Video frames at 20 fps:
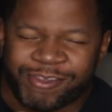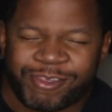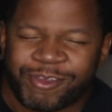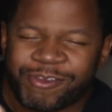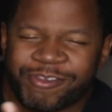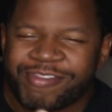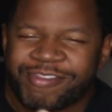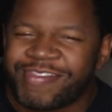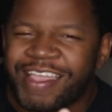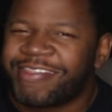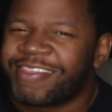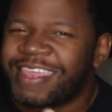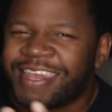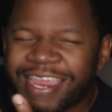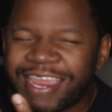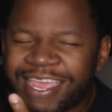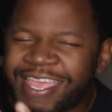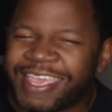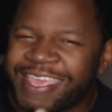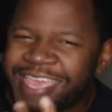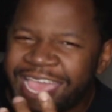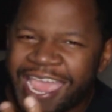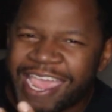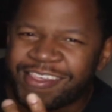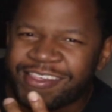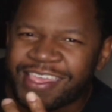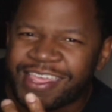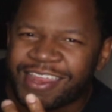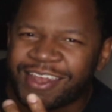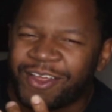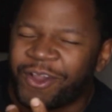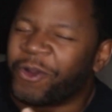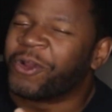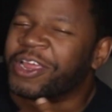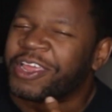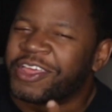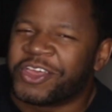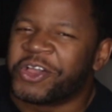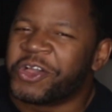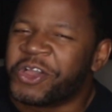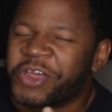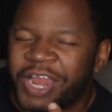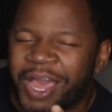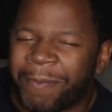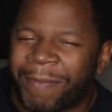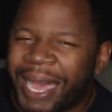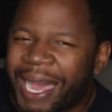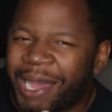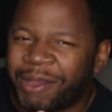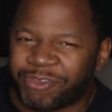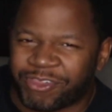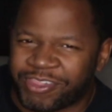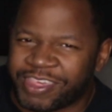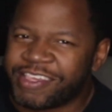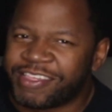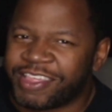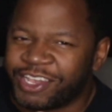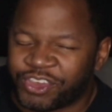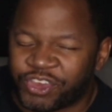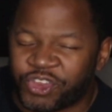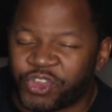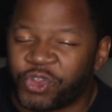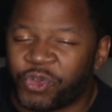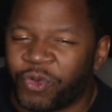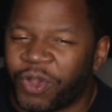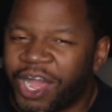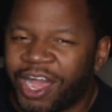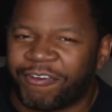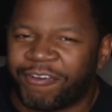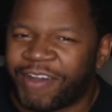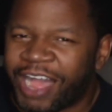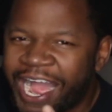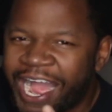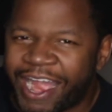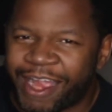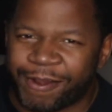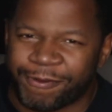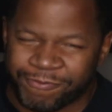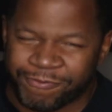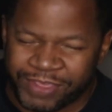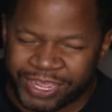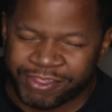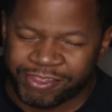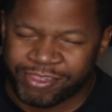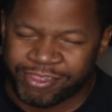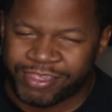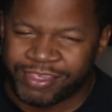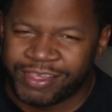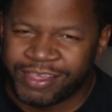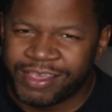There's nothing engaging or good about season two of Iron Fist.